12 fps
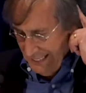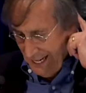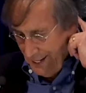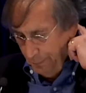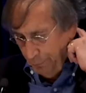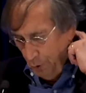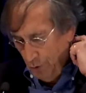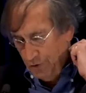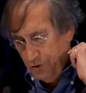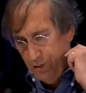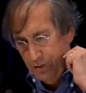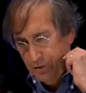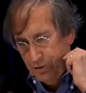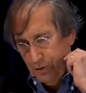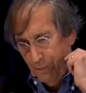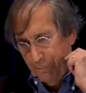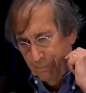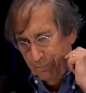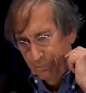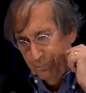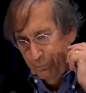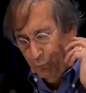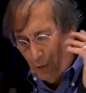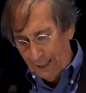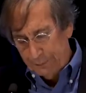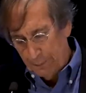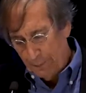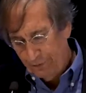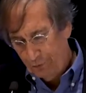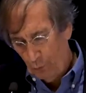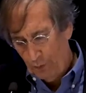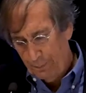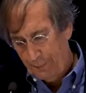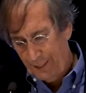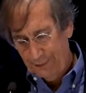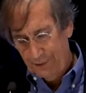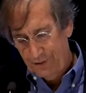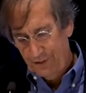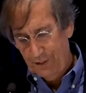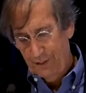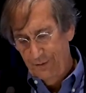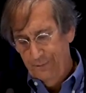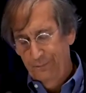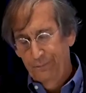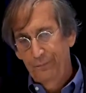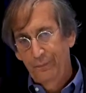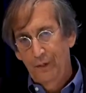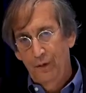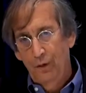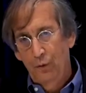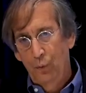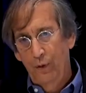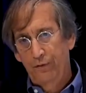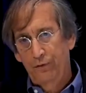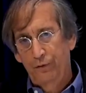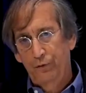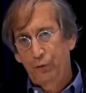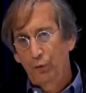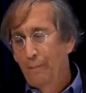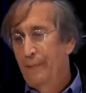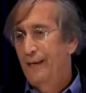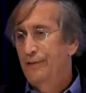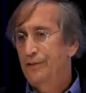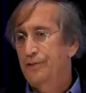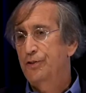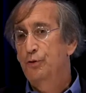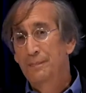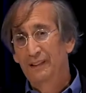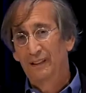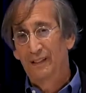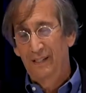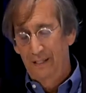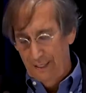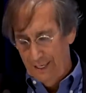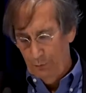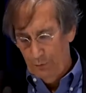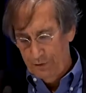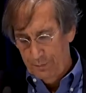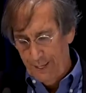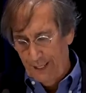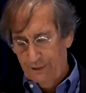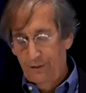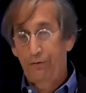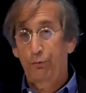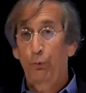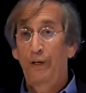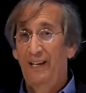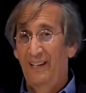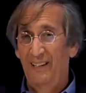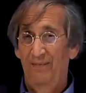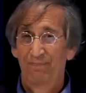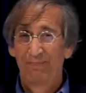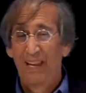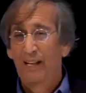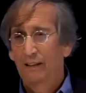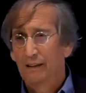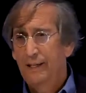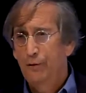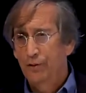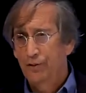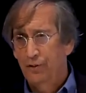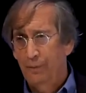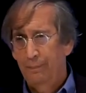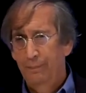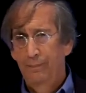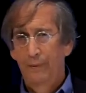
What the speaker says: And I approach this problem of foreign policy with tremendous humility and respect. 3, leadership.